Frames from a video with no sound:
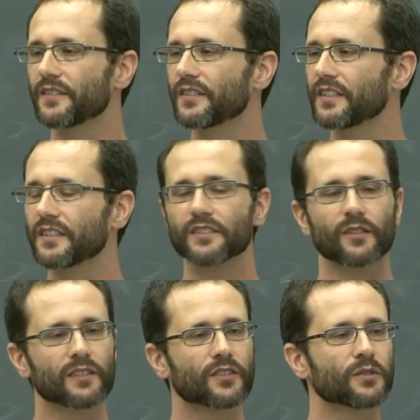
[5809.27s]
this is
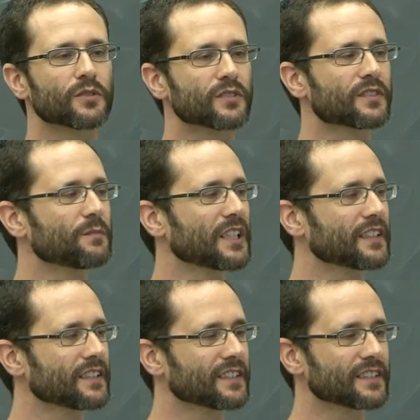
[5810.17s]
also used by,
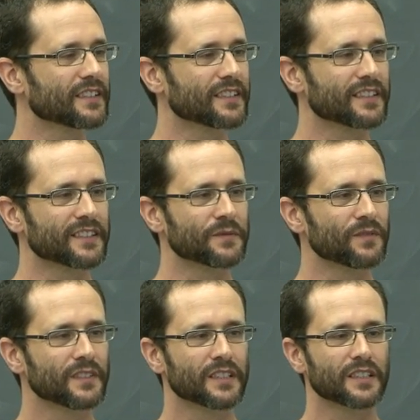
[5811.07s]
uh,
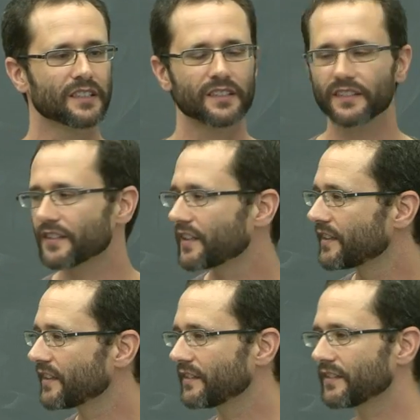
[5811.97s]
say,
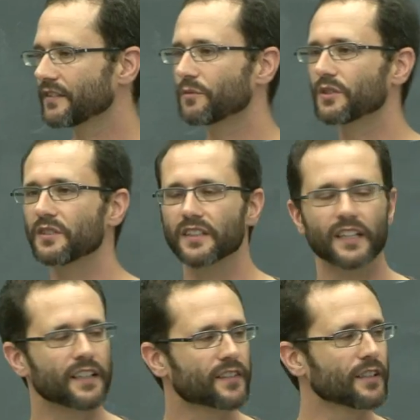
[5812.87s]

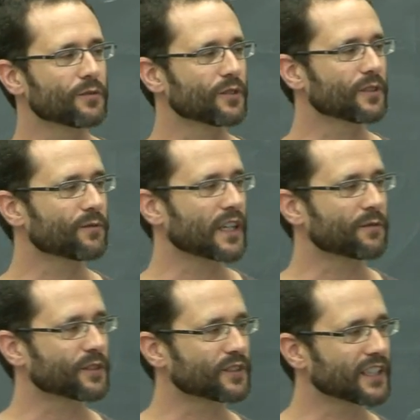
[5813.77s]
Nate Silver in
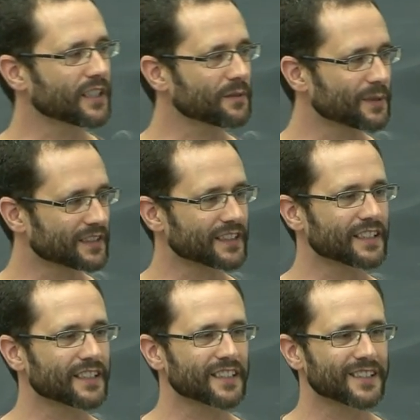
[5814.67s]
538, but uh,
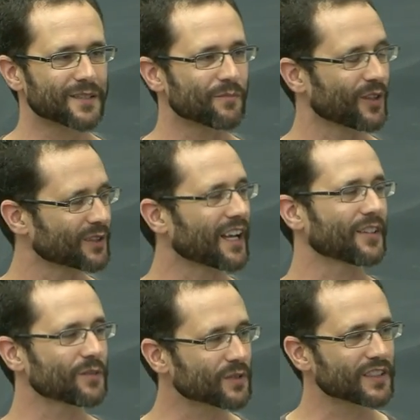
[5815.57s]
I'm not
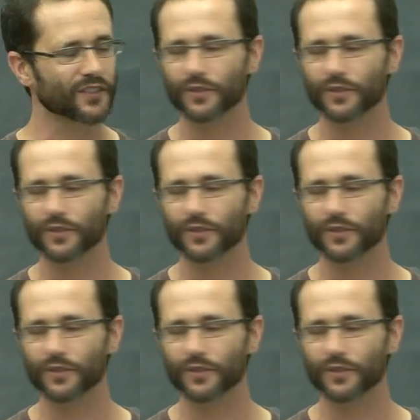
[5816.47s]
100%